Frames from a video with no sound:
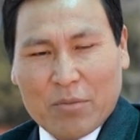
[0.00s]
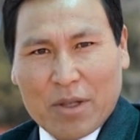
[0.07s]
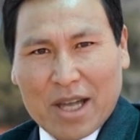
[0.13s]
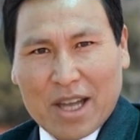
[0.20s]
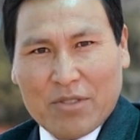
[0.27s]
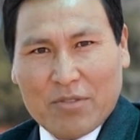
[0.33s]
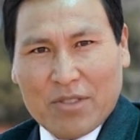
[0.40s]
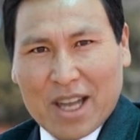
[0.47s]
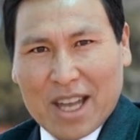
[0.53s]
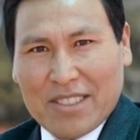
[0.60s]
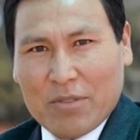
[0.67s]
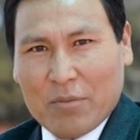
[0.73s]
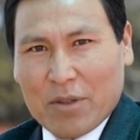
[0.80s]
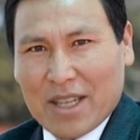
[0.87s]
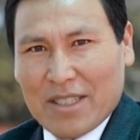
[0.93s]
mean of the
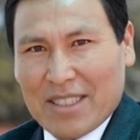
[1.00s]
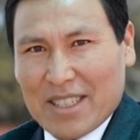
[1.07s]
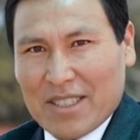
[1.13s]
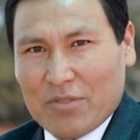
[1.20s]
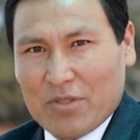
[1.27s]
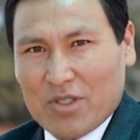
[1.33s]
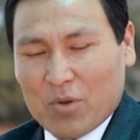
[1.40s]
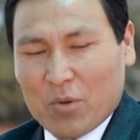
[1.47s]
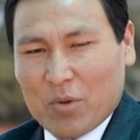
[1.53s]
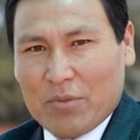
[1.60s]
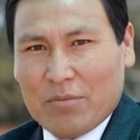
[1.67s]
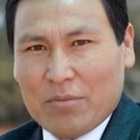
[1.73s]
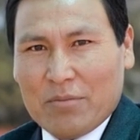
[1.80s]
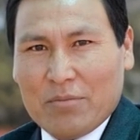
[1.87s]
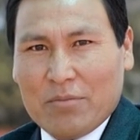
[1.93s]
estimated
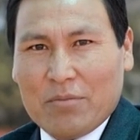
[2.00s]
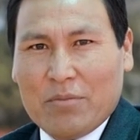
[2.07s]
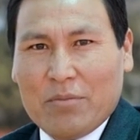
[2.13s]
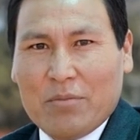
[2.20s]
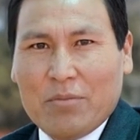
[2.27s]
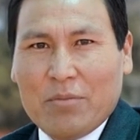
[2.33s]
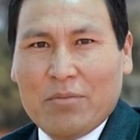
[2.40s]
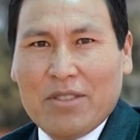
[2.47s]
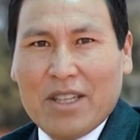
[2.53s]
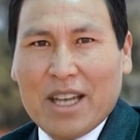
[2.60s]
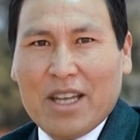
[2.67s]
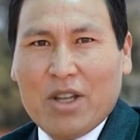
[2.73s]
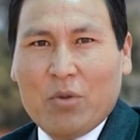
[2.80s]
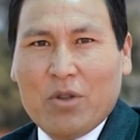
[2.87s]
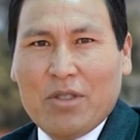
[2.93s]
individual
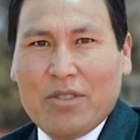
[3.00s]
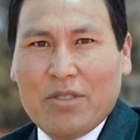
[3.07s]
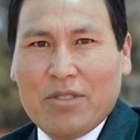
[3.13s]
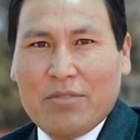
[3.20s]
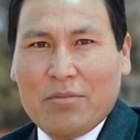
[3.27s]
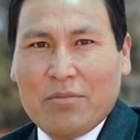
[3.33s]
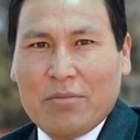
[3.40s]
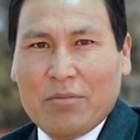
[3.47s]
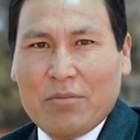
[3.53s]
increase.